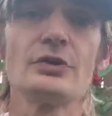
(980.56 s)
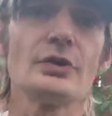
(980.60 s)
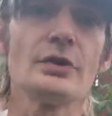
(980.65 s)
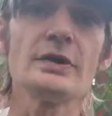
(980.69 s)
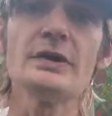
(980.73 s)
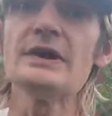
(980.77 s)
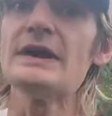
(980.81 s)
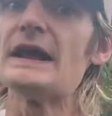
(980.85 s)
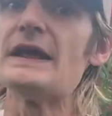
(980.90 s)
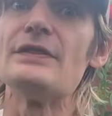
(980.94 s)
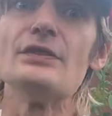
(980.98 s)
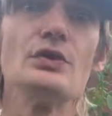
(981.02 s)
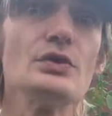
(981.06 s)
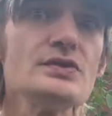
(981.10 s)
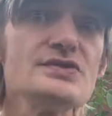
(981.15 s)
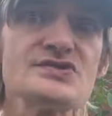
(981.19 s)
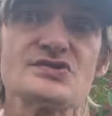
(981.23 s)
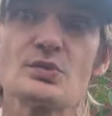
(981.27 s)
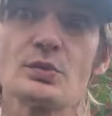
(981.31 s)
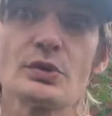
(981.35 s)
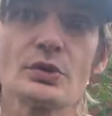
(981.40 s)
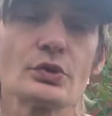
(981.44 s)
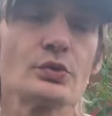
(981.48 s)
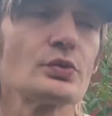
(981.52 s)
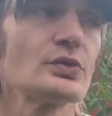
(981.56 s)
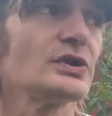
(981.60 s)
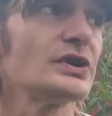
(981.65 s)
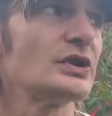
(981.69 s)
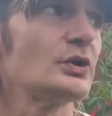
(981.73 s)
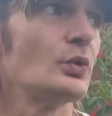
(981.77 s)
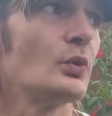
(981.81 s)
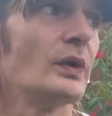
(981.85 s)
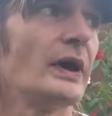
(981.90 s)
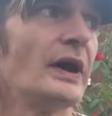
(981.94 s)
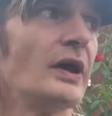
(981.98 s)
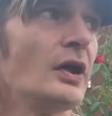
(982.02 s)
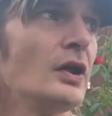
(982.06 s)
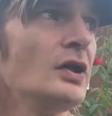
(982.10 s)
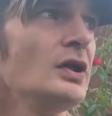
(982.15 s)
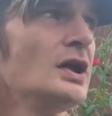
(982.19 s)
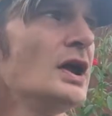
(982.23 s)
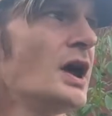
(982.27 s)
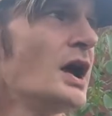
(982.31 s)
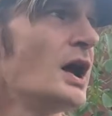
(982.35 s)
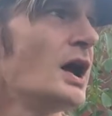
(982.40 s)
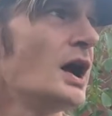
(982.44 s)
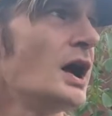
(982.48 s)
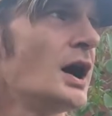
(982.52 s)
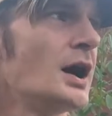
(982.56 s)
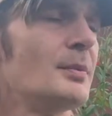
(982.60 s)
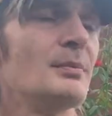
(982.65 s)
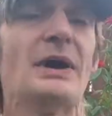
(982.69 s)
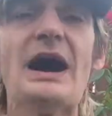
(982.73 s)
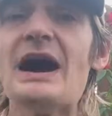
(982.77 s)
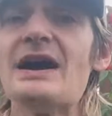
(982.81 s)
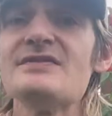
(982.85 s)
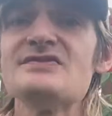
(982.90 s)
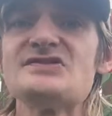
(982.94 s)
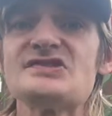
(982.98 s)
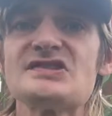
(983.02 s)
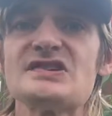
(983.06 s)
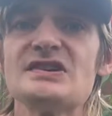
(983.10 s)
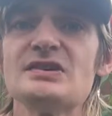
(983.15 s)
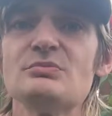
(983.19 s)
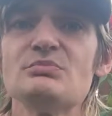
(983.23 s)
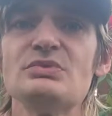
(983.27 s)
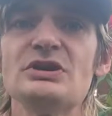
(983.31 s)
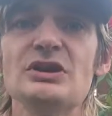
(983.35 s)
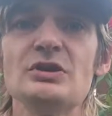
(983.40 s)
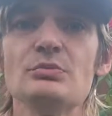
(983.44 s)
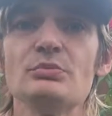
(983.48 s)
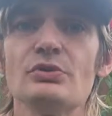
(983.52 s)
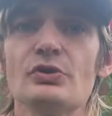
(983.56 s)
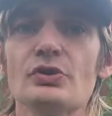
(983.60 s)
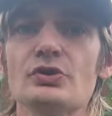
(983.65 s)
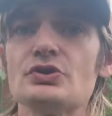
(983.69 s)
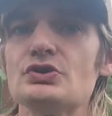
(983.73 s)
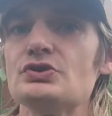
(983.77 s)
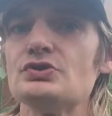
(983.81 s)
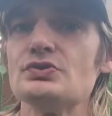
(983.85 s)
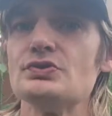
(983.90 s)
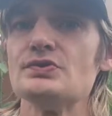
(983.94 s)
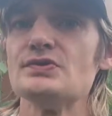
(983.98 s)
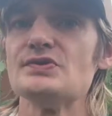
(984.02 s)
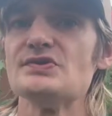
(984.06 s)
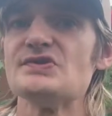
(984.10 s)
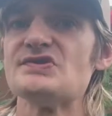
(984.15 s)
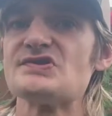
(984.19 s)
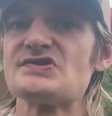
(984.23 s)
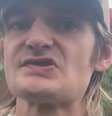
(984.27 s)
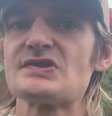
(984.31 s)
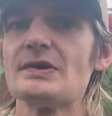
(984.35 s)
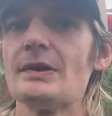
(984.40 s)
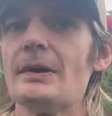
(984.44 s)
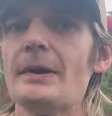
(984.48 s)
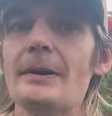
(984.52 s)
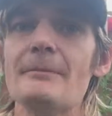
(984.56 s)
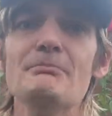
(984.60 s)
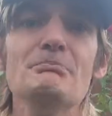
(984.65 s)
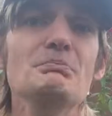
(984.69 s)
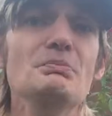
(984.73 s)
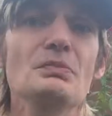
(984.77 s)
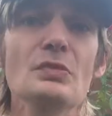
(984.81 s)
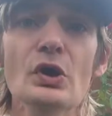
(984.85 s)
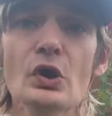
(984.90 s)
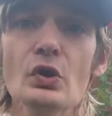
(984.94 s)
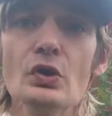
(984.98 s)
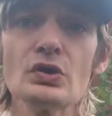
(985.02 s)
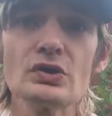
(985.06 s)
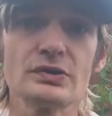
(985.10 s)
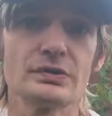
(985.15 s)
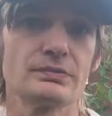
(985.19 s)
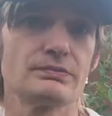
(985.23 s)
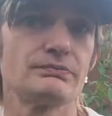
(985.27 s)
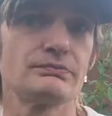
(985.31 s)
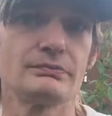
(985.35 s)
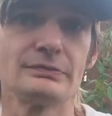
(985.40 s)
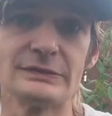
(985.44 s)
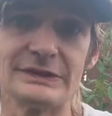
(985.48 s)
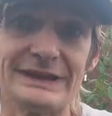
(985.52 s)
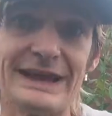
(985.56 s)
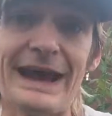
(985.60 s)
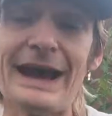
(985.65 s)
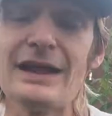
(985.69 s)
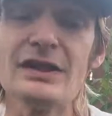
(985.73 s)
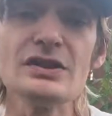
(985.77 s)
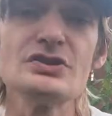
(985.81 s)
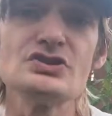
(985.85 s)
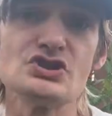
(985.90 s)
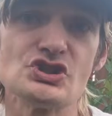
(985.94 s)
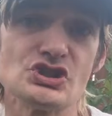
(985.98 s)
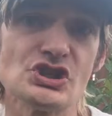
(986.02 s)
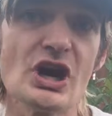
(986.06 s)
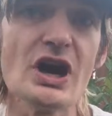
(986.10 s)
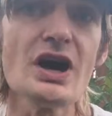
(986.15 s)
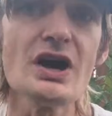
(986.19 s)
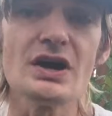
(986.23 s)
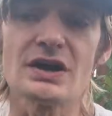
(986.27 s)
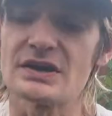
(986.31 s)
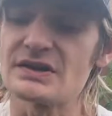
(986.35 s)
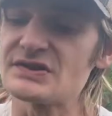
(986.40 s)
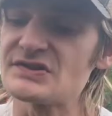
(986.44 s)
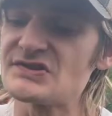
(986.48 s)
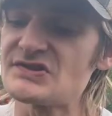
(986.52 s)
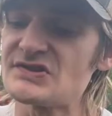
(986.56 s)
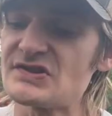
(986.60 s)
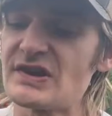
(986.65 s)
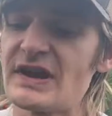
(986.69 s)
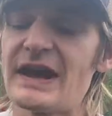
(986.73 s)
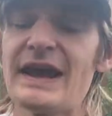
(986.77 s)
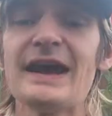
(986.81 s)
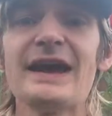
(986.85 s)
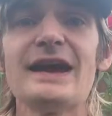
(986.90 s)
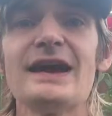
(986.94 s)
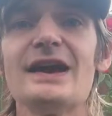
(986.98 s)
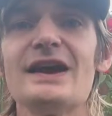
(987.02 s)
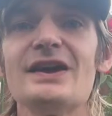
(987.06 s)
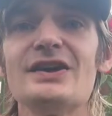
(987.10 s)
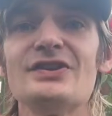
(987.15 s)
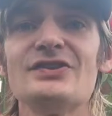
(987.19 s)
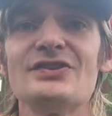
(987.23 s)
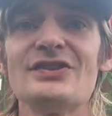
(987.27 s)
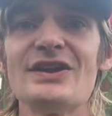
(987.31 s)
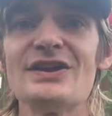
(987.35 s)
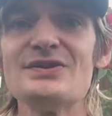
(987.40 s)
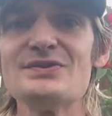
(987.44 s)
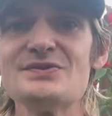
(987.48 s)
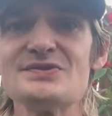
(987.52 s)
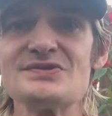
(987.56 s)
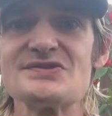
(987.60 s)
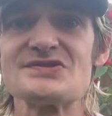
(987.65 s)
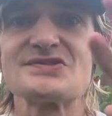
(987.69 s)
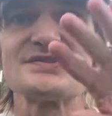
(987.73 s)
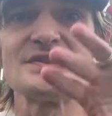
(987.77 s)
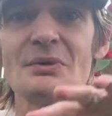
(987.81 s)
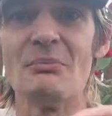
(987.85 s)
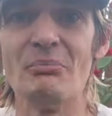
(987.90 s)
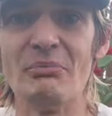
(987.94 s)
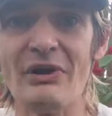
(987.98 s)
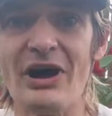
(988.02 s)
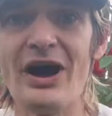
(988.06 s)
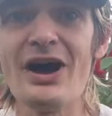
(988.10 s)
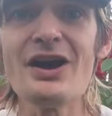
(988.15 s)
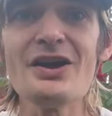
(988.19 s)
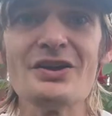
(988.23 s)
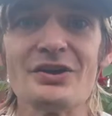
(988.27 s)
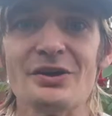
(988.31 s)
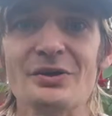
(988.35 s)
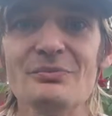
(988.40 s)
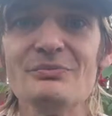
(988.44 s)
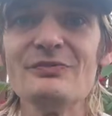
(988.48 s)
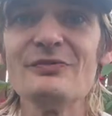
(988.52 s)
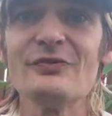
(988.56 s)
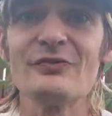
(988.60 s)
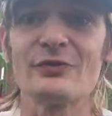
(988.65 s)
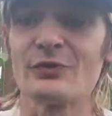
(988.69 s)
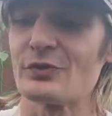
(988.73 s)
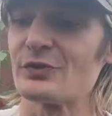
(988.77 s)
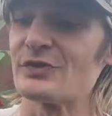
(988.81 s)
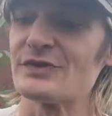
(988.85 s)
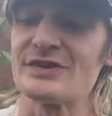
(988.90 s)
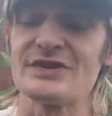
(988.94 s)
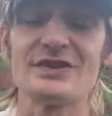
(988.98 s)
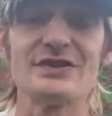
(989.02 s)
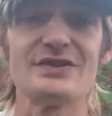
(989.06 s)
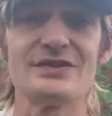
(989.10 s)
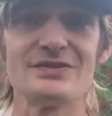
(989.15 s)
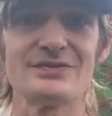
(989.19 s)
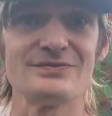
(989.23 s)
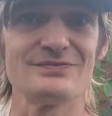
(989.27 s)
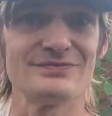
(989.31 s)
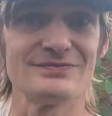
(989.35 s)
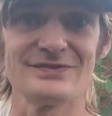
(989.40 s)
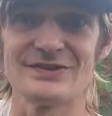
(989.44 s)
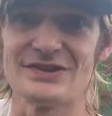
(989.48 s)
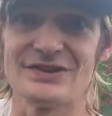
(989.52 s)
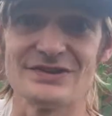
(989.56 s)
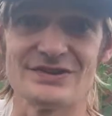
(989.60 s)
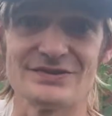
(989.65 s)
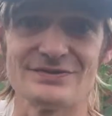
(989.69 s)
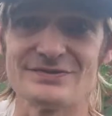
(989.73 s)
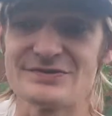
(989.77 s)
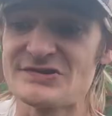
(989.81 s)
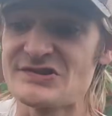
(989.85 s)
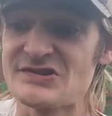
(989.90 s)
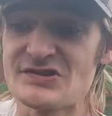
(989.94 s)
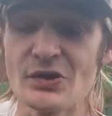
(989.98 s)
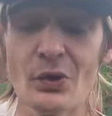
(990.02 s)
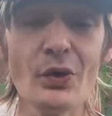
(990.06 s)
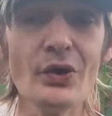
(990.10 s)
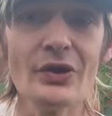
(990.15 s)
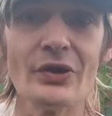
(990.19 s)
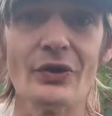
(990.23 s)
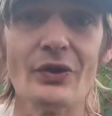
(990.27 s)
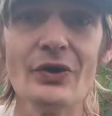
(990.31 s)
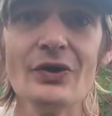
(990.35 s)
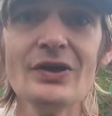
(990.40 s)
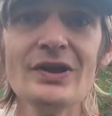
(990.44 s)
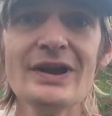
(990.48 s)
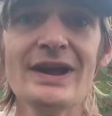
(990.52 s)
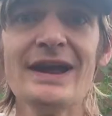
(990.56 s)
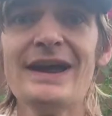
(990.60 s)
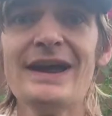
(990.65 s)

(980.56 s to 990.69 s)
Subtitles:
there, and those work really well. I've seen people use milk gallon jugs, and they use the bottom for the soil,